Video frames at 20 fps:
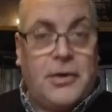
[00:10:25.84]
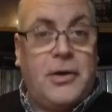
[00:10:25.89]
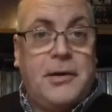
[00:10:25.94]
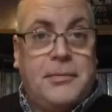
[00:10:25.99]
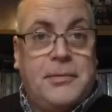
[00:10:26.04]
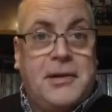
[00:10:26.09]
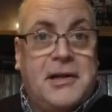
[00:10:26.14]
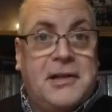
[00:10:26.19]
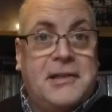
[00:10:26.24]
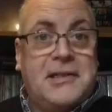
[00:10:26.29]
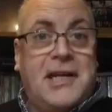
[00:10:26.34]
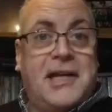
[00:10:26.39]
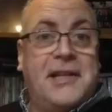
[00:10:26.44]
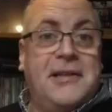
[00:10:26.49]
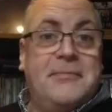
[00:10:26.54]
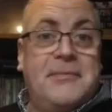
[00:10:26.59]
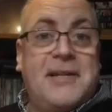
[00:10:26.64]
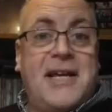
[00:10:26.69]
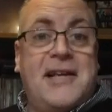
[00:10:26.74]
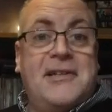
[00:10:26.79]
I'm going to take
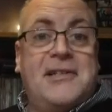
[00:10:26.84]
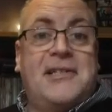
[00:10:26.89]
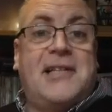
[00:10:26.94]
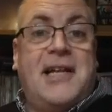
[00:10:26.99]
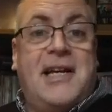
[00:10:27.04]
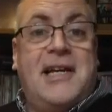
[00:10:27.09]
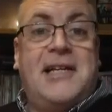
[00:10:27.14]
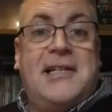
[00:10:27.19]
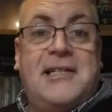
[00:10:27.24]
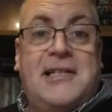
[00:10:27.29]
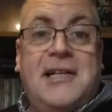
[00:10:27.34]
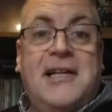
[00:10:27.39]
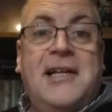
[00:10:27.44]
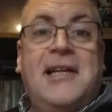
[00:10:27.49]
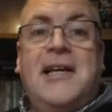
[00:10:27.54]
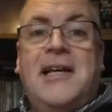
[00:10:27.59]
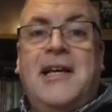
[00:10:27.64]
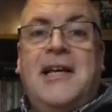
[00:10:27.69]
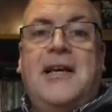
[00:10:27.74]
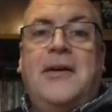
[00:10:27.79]
them downstairs
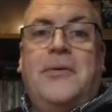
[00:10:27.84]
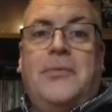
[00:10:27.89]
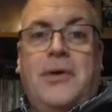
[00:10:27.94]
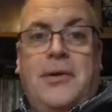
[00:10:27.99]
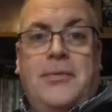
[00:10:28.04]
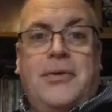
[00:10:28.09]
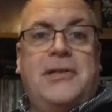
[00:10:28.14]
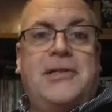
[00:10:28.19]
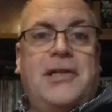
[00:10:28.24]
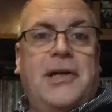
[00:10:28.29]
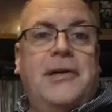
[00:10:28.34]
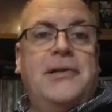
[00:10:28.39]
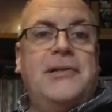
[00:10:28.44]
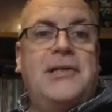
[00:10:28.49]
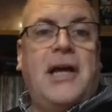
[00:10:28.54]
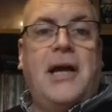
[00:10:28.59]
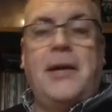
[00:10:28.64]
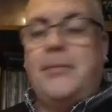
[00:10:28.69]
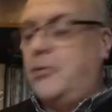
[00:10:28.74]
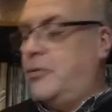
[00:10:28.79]
where my
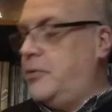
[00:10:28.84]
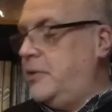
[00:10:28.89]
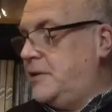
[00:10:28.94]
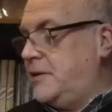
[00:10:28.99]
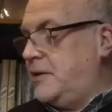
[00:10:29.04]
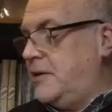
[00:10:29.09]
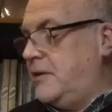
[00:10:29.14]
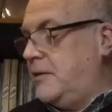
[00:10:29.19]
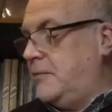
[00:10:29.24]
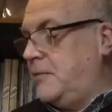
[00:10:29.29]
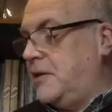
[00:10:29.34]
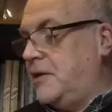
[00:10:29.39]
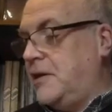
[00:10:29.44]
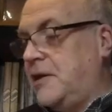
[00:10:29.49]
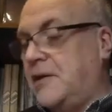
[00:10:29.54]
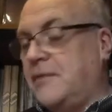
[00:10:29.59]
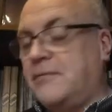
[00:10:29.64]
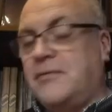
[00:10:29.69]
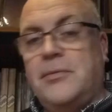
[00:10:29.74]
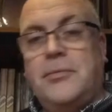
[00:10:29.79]
turntable is, and I'm going to
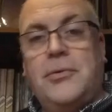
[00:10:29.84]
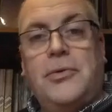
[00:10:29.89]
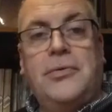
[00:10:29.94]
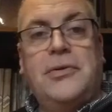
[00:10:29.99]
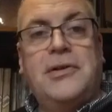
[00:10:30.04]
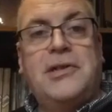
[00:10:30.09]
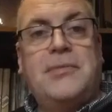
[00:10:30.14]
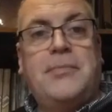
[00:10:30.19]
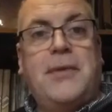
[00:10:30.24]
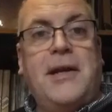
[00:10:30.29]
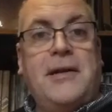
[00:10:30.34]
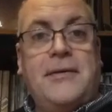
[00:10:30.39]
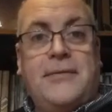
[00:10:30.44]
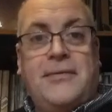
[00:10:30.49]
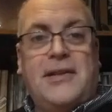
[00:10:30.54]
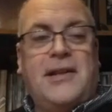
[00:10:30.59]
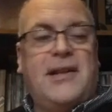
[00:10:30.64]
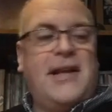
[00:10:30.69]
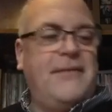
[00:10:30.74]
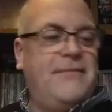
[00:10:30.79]
give them all a spin
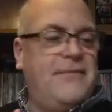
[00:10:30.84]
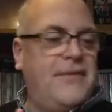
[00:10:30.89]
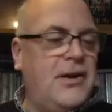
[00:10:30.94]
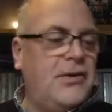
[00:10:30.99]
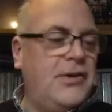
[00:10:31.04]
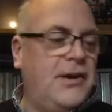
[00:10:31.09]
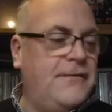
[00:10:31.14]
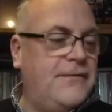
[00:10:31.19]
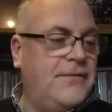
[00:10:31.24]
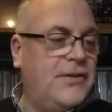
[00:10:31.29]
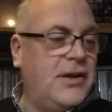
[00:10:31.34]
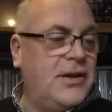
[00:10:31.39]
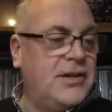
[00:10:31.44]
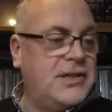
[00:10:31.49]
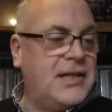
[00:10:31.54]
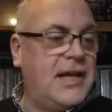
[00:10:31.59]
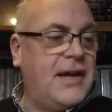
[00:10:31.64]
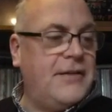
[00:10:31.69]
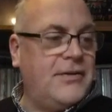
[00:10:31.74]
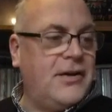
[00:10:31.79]
for their very
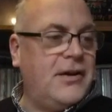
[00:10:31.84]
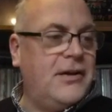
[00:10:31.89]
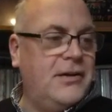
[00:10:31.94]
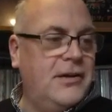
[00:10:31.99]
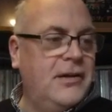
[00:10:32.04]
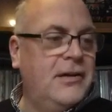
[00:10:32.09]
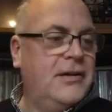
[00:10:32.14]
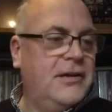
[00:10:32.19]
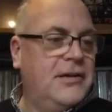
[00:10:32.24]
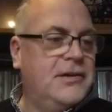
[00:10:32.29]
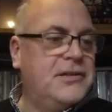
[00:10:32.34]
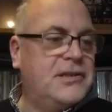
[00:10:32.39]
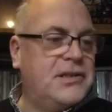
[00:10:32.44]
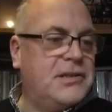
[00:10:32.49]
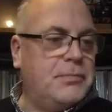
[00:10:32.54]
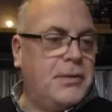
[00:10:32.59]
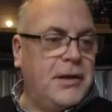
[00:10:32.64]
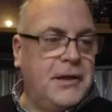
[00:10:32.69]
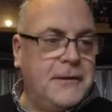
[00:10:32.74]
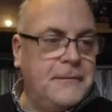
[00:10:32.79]
first ever
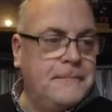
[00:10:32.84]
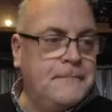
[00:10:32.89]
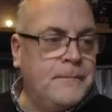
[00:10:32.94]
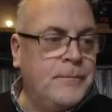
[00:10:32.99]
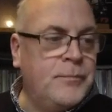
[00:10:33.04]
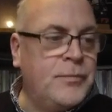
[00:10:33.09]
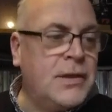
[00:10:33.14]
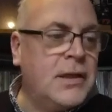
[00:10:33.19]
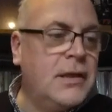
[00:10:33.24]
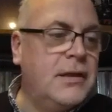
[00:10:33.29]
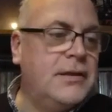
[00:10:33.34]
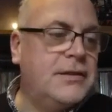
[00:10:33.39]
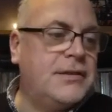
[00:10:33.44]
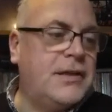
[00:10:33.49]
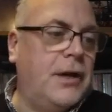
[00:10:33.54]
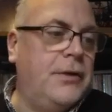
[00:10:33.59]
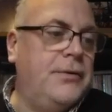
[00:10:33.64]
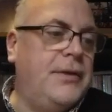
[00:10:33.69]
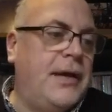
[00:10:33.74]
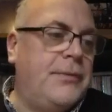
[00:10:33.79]
spin.
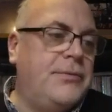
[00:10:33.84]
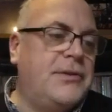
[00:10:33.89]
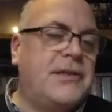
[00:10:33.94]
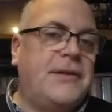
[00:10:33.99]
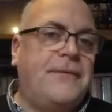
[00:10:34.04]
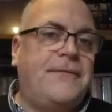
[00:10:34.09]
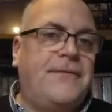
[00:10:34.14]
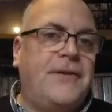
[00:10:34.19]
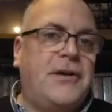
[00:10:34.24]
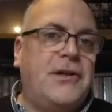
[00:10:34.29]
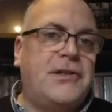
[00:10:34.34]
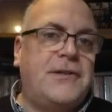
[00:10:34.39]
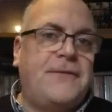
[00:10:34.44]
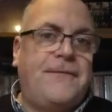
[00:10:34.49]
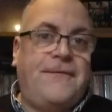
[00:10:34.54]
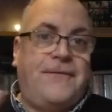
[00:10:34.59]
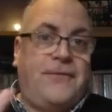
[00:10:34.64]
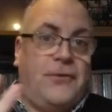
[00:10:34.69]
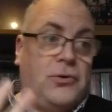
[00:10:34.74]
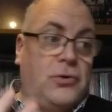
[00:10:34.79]
So that was the first
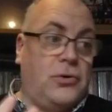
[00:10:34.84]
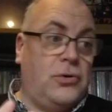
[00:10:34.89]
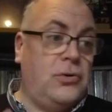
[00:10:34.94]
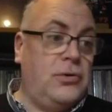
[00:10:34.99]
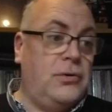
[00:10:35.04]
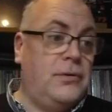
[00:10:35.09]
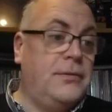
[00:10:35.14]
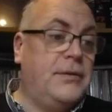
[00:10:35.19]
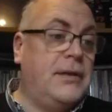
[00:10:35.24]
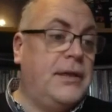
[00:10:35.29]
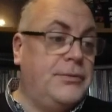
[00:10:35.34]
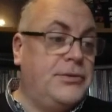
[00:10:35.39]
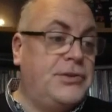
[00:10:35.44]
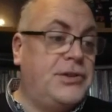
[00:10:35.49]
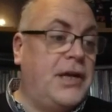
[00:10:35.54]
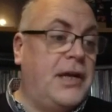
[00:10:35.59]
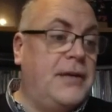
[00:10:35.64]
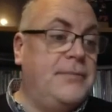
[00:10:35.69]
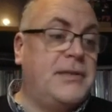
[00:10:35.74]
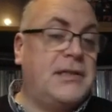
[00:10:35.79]
four. That was
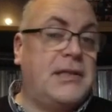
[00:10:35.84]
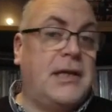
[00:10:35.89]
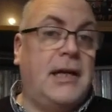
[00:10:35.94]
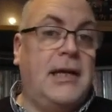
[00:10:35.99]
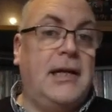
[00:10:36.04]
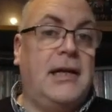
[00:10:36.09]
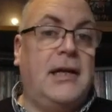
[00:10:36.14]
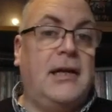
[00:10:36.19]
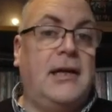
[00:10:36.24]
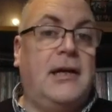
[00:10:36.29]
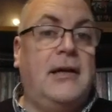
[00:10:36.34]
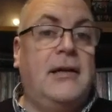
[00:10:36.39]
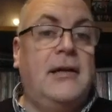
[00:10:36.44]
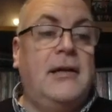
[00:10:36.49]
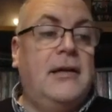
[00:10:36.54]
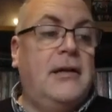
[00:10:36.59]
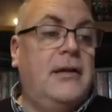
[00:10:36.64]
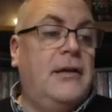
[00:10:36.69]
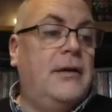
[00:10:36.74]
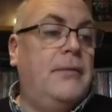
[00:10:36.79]
James Taylor,
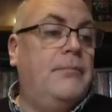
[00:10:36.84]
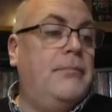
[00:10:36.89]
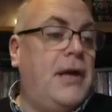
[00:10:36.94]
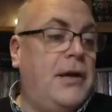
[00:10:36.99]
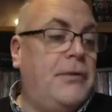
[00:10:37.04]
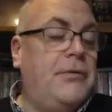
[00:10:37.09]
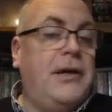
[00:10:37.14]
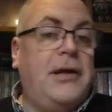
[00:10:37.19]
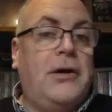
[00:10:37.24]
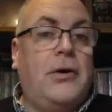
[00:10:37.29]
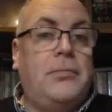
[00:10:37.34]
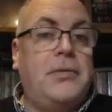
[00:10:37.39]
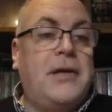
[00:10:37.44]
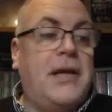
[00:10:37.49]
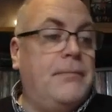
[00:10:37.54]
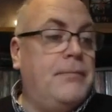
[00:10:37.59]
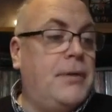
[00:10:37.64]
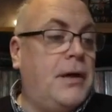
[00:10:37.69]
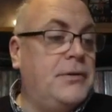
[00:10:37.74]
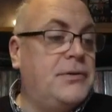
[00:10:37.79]
Mary
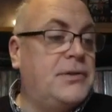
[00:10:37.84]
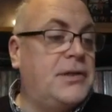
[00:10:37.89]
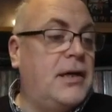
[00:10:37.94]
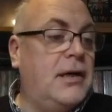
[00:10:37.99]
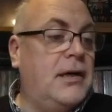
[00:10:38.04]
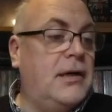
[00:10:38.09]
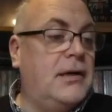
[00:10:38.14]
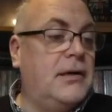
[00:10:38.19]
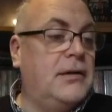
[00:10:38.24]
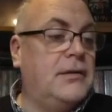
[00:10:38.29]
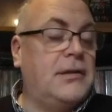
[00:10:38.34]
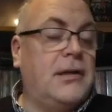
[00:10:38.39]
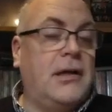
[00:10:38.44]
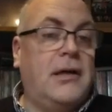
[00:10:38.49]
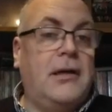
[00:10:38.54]
Hopkin Postcard,